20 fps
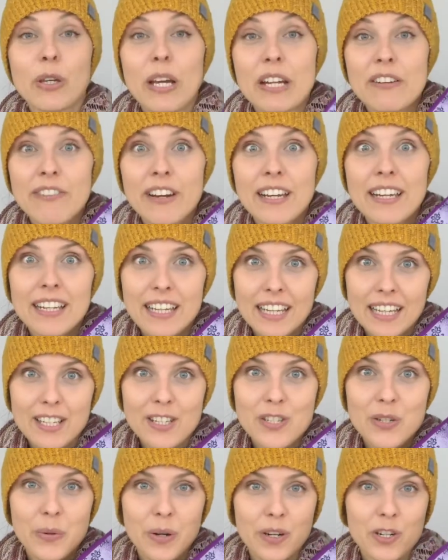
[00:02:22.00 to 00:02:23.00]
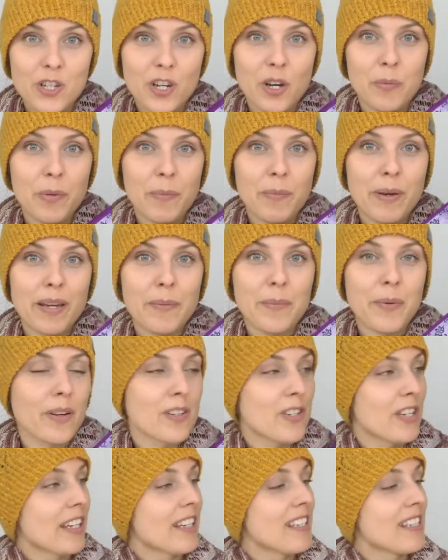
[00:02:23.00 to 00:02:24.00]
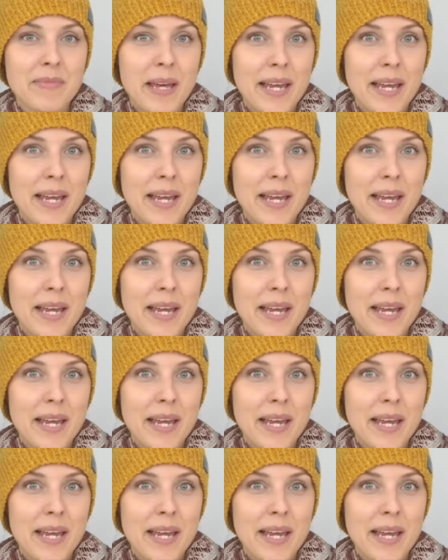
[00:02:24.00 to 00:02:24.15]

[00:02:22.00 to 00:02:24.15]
You can find a link to her shop in my project